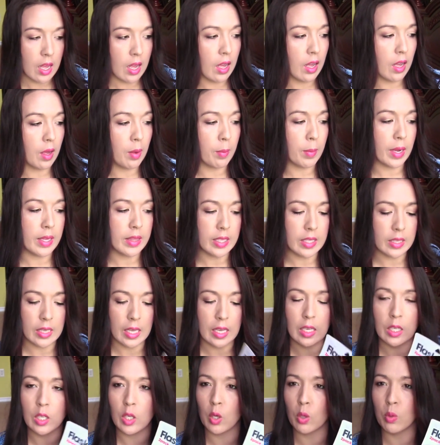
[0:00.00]
I think
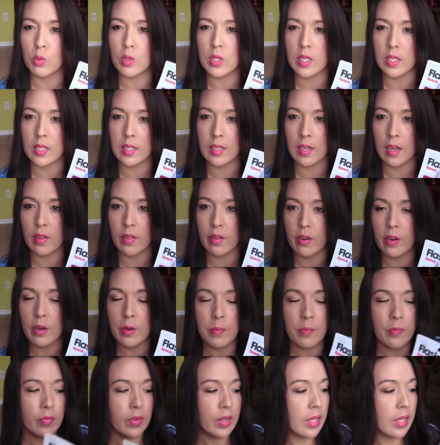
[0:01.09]
they go together.